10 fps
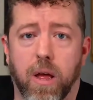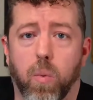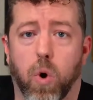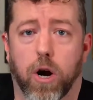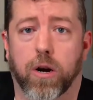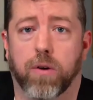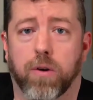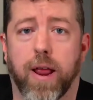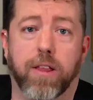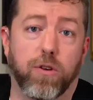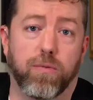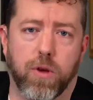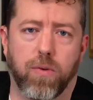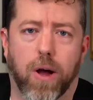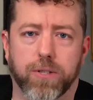work, right? And
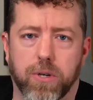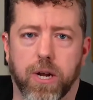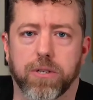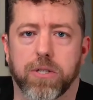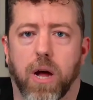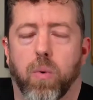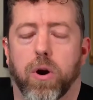you've also done stunt work.